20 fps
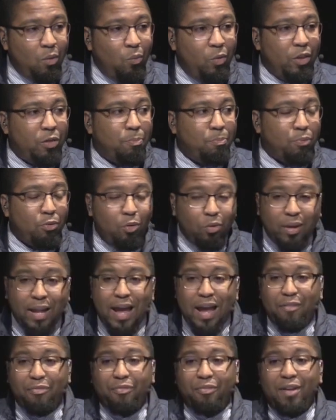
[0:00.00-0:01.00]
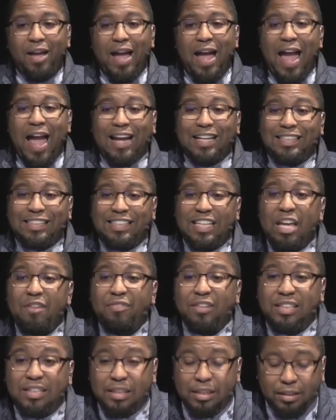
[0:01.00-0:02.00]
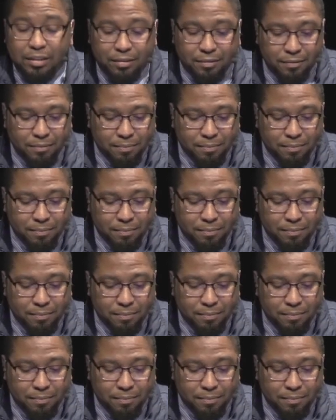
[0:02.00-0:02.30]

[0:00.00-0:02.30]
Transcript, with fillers: with pro-life activity.